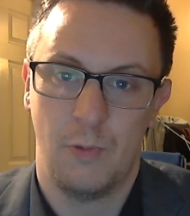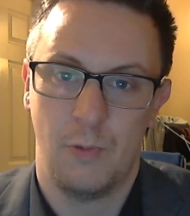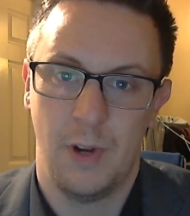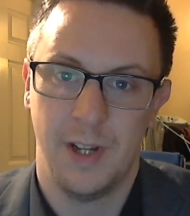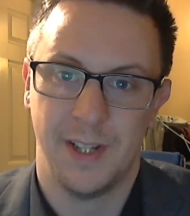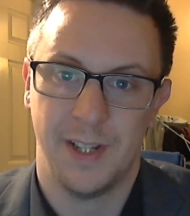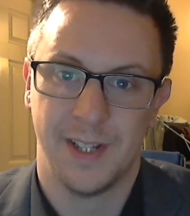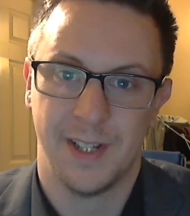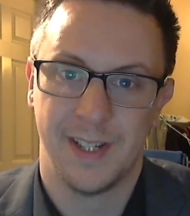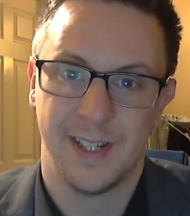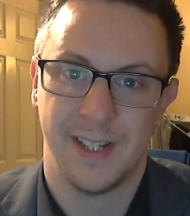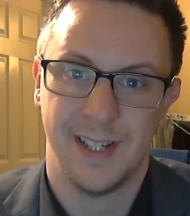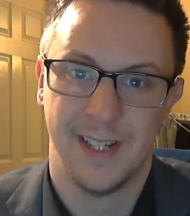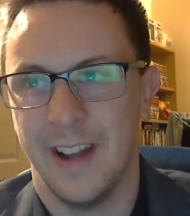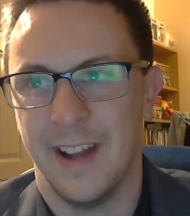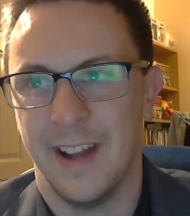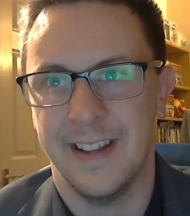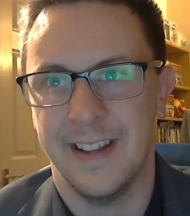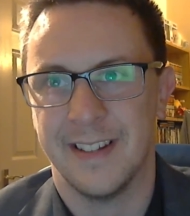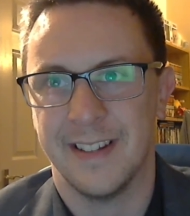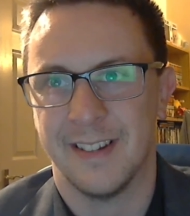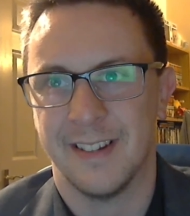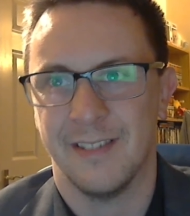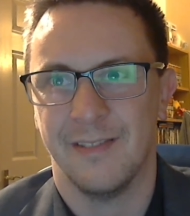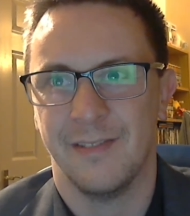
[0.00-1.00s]
Twice. the
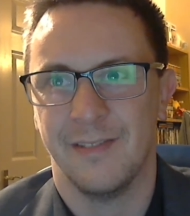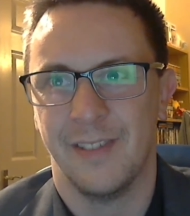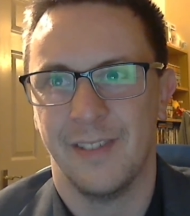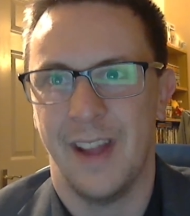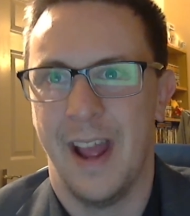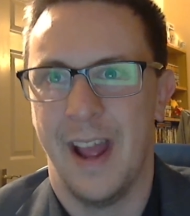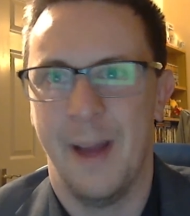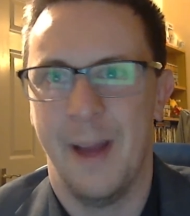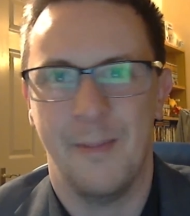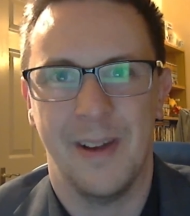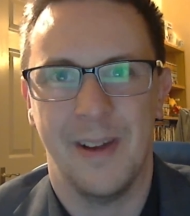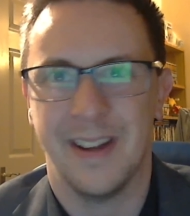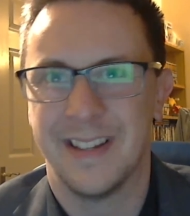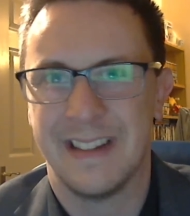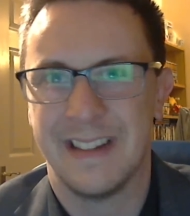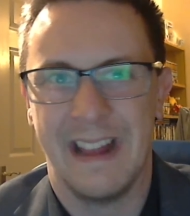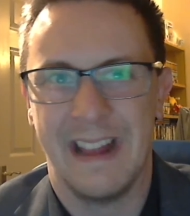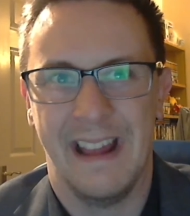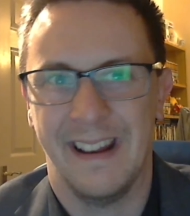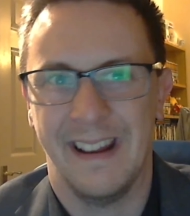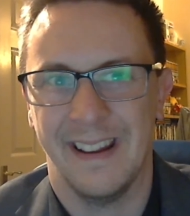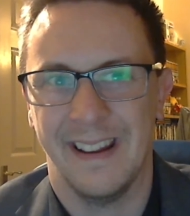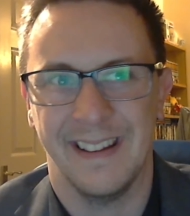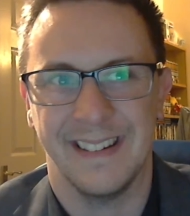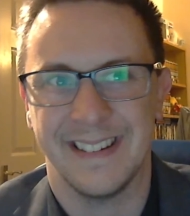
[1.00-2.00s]
days of
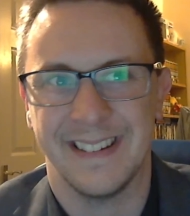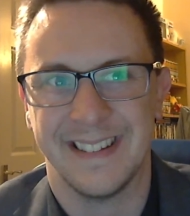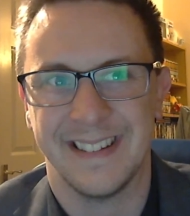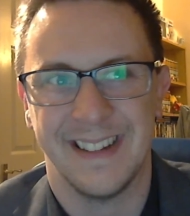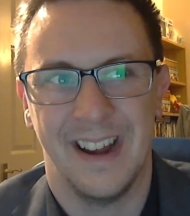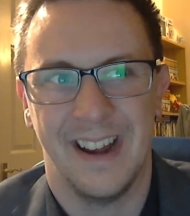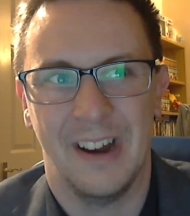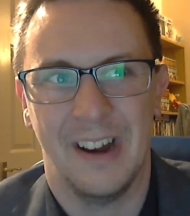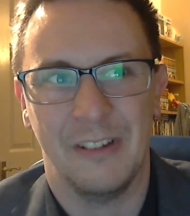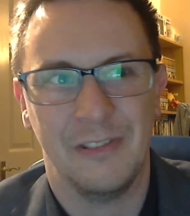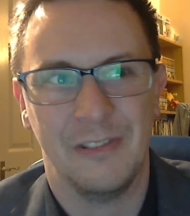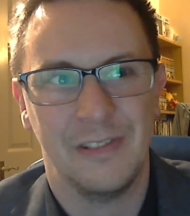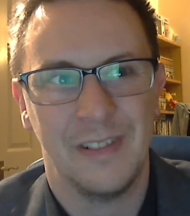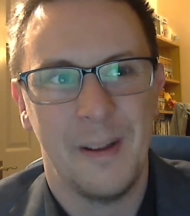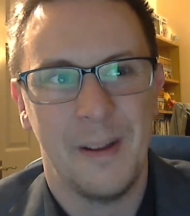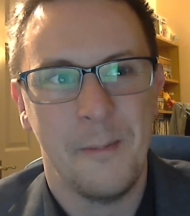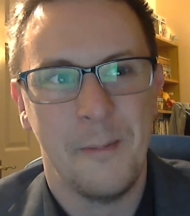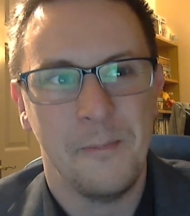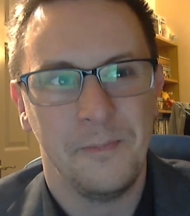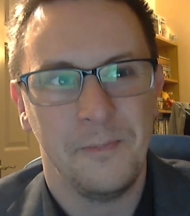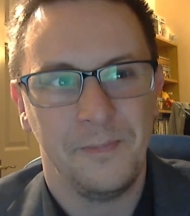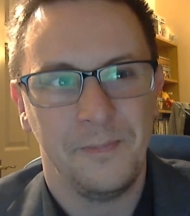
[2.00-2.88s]
MSN and stuff,